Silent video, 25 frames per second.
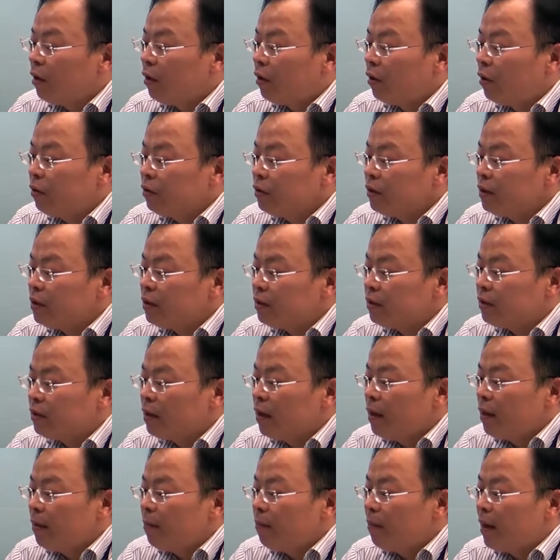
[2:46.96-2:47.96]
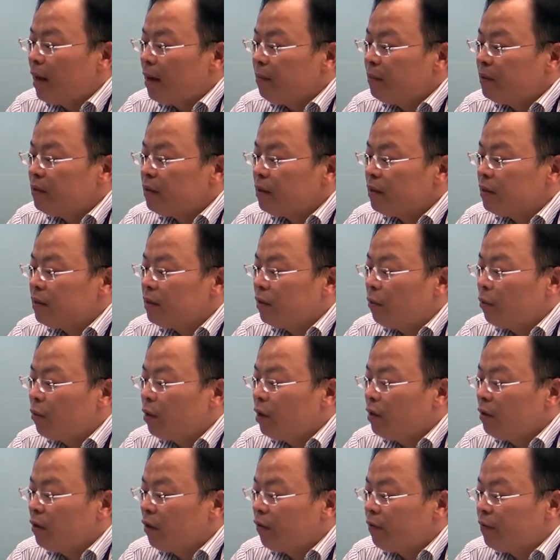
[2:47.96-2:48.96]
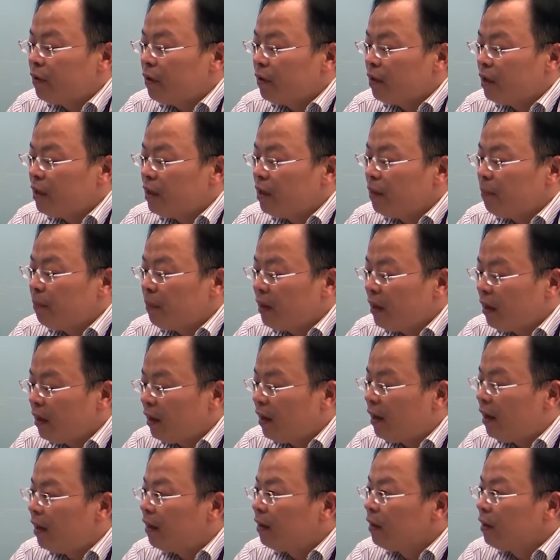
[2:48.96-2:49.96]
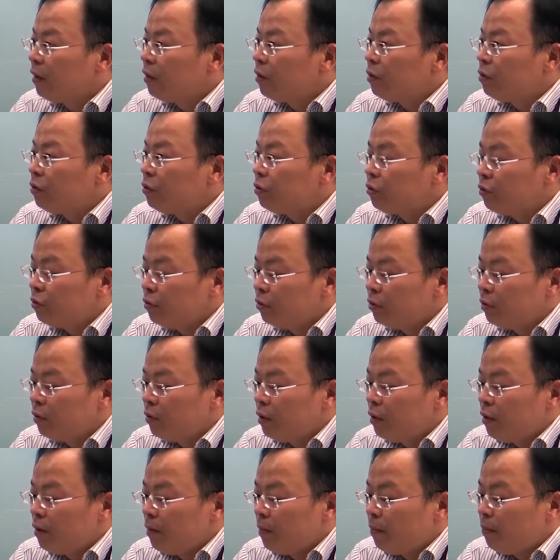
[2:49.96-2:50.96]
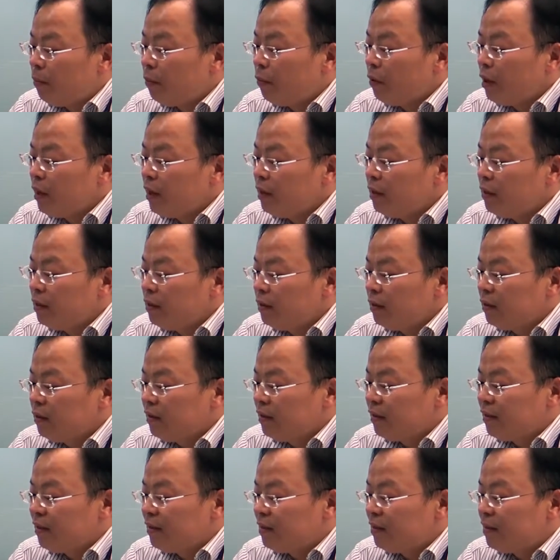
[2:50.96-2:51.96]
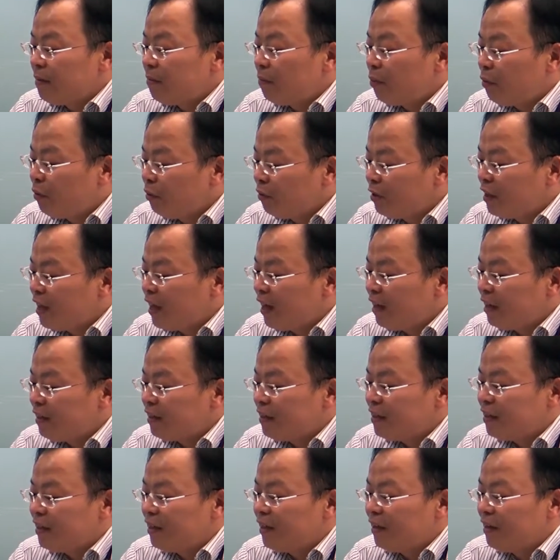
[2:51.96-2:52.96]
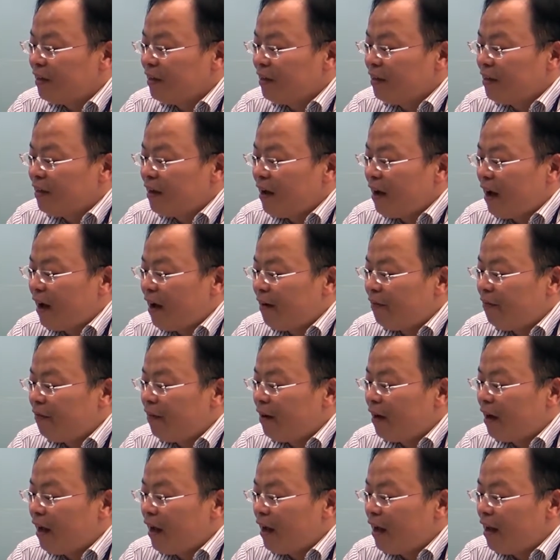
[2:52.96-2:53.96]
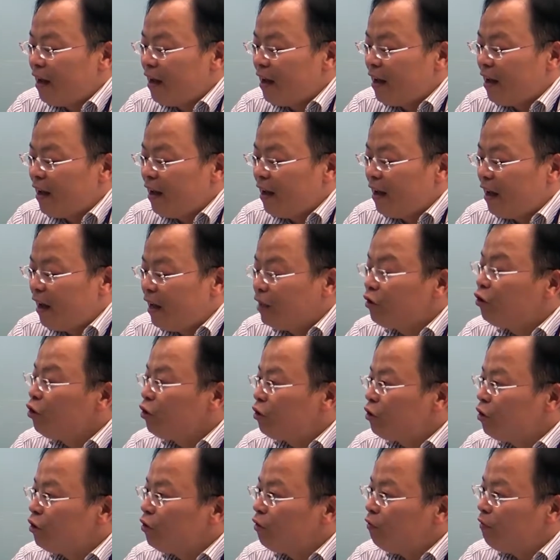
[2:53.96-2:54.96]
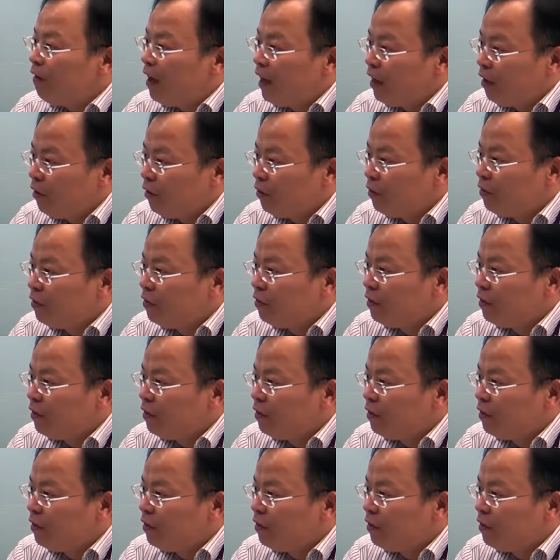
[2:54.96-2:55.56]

All this MEMS is one of the key pillar to bring the product have additional value.